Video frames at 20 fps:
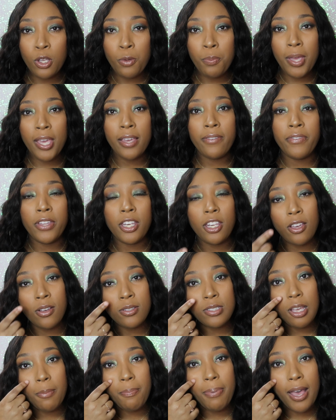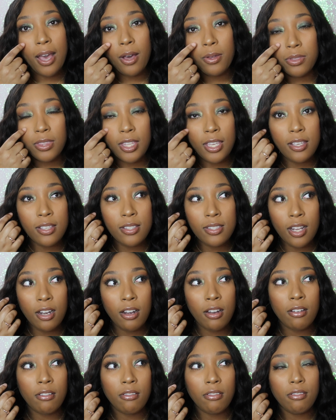So make videos about things that
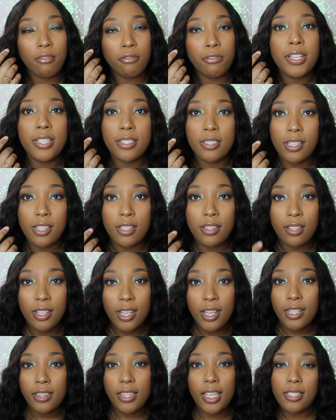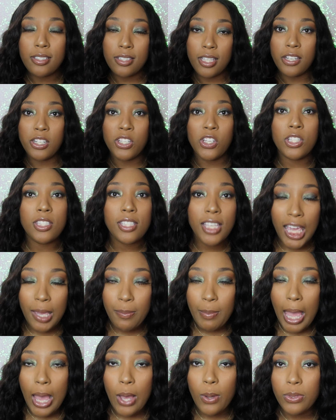are recent, things that just
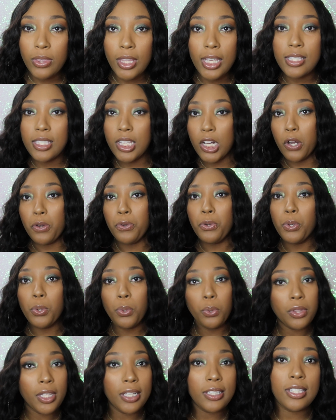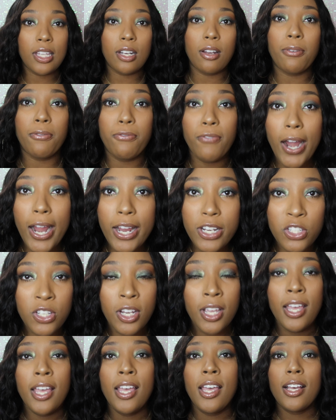came out, things that are new, things that are
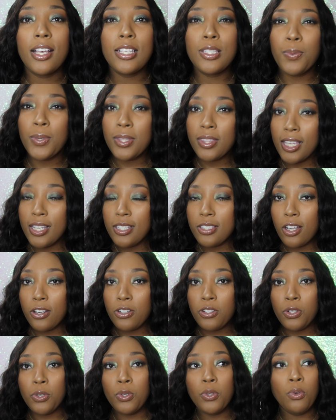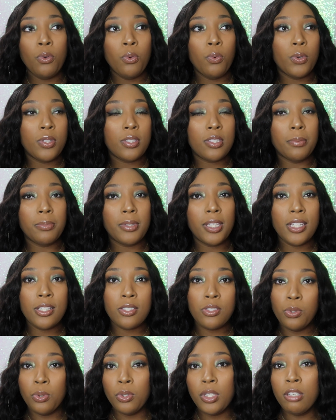fresh. Because when things are new, when something
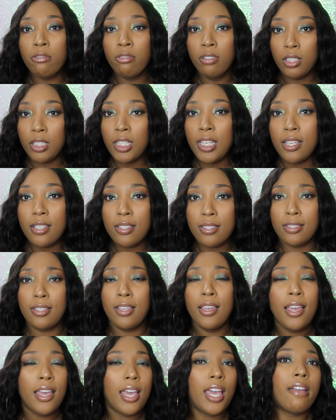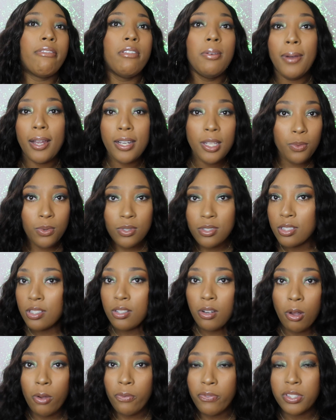is newly released, everybody wants
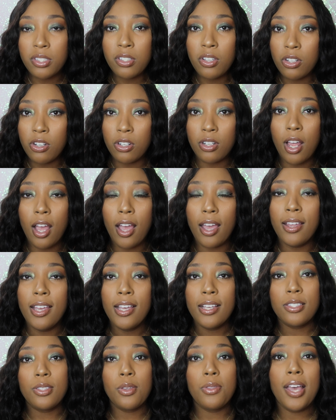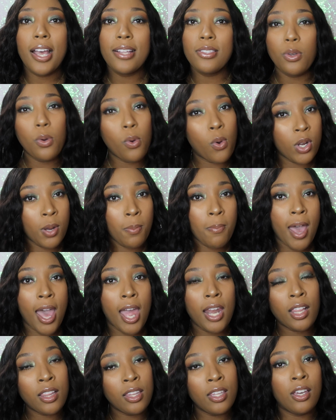to know if it's good or not. So that's
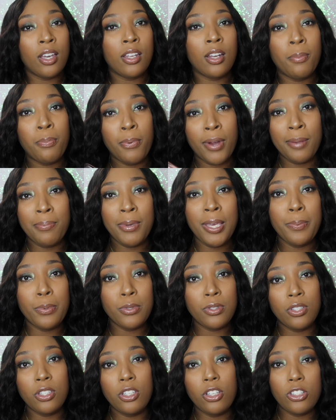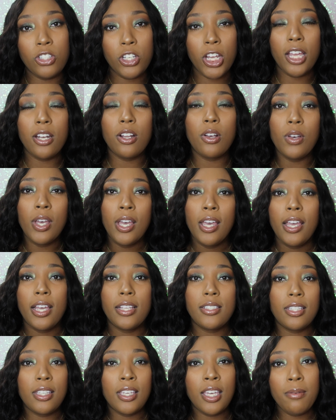automatically going to bring people to your channel
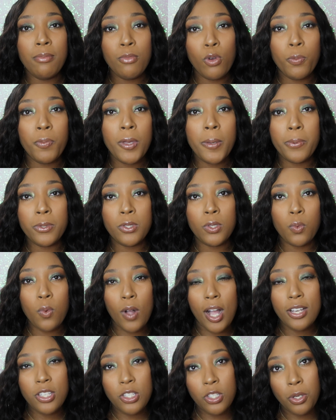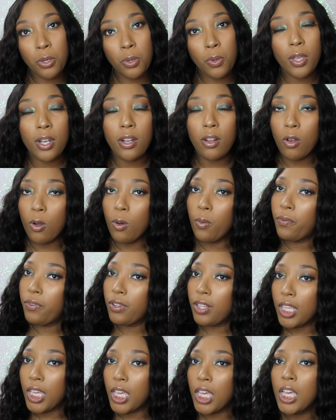and to get more people to watch you and
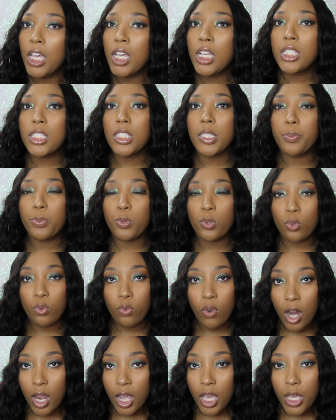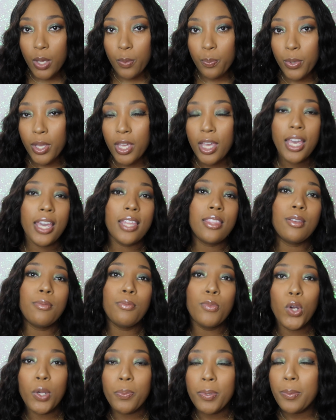hopefully subscribe. And the
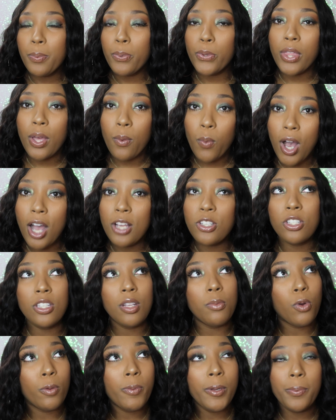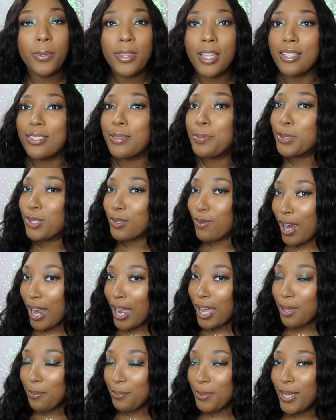more people that watch and the more people that
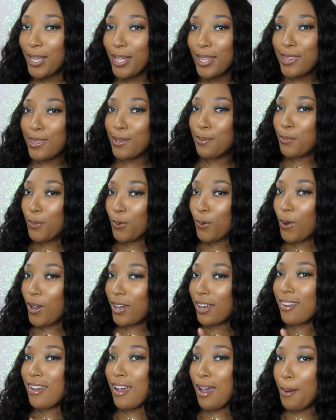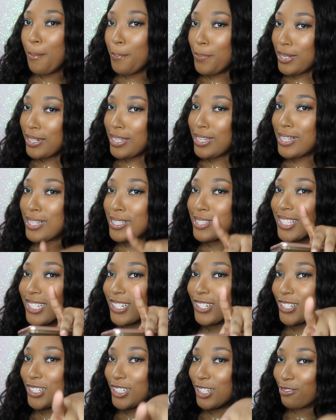subscribe, the more companies
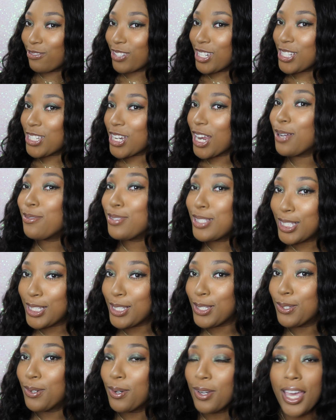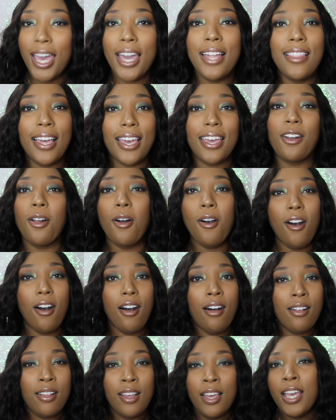that are going to reach out to you, okay? Like it
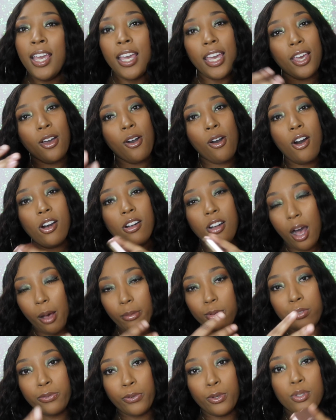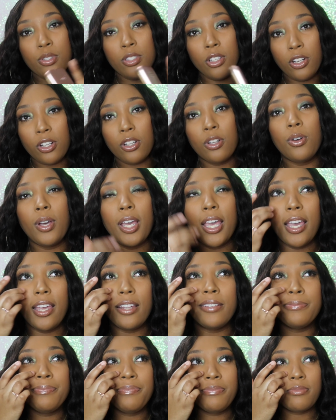all comes full circle.
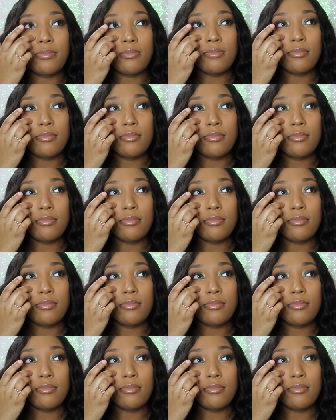And